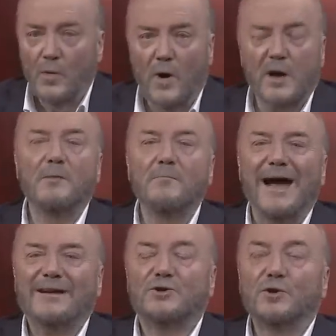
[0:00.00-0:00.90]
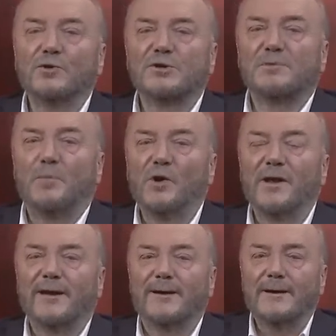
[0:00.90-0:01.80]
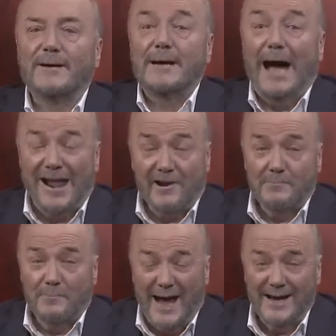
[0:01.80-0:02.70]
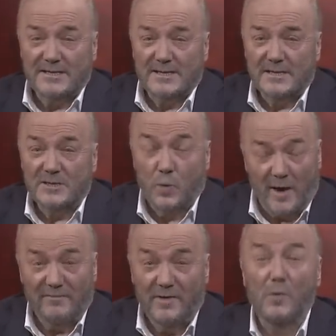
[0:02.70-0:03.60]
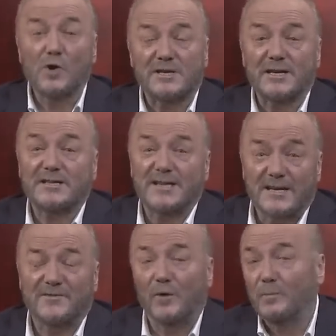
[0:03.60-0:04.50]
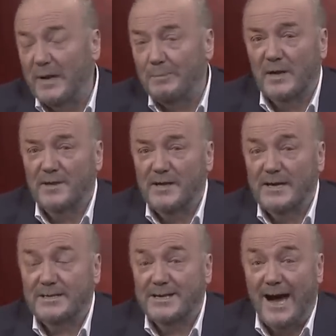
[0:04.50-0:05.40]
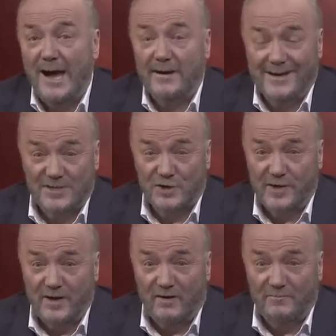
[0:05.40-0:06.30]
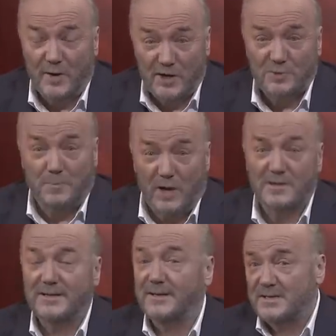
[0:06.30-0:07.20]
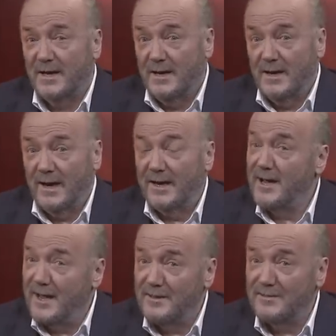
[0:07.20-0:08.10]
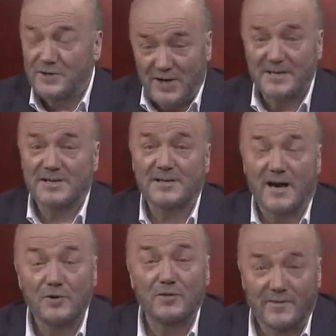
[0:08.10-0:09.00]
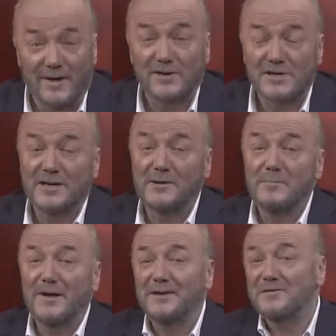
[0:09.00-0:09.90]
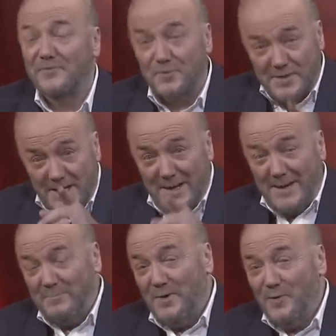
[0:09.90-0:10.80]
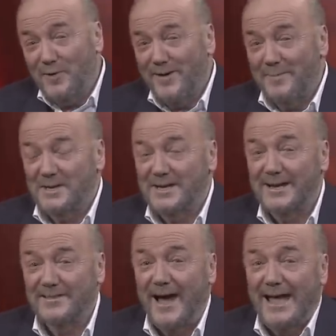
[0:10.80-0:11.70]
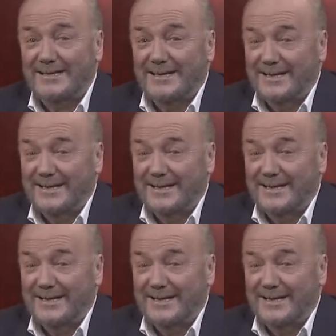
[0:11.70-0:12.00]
Welcome back to Sputnik. Arron Banks is one of the most successful people in the entire history of British politics, and yet the chances are you've never seen him interviewed, but we're remedying that